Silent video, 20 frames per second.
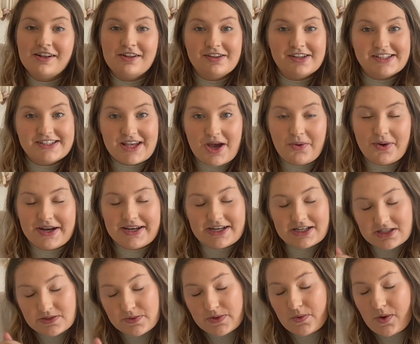So it
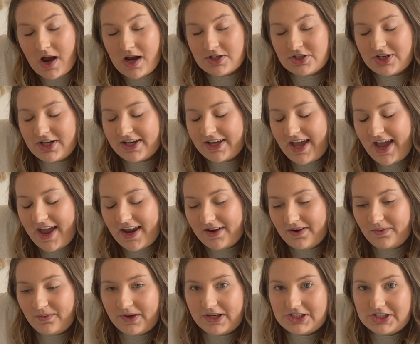needs to be washed
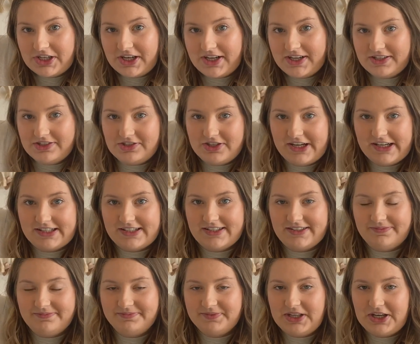again, which is just,
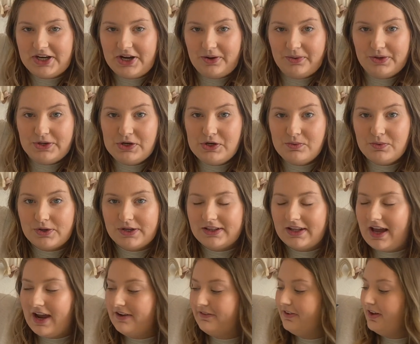you know, newborn
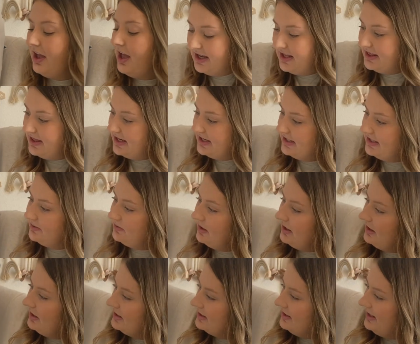life. This is what
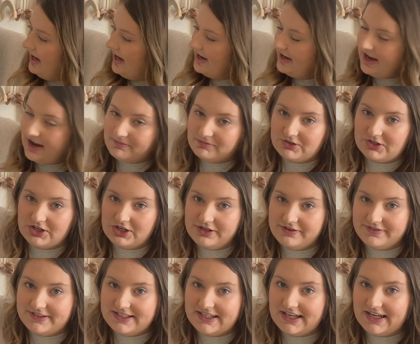it looks like. I'm sure
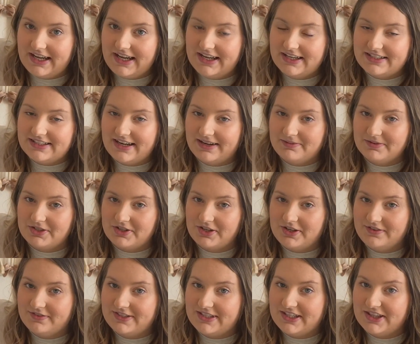you've seen it. I'm sure
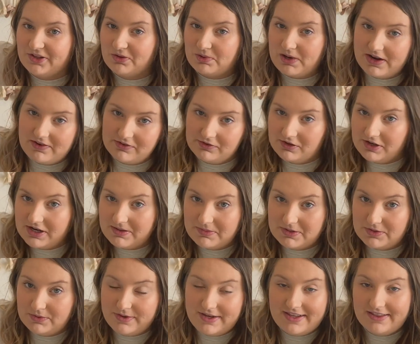you've seen the rivalry
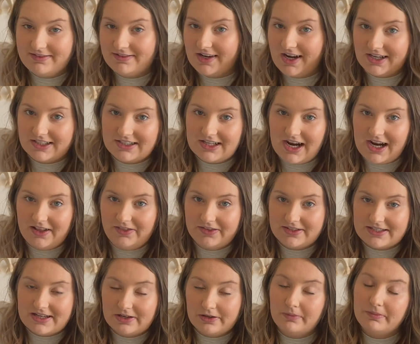between the DockTot and the
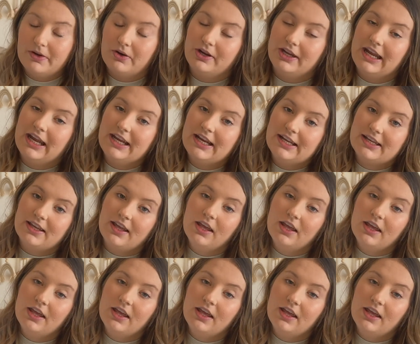Snuggle Me Organic,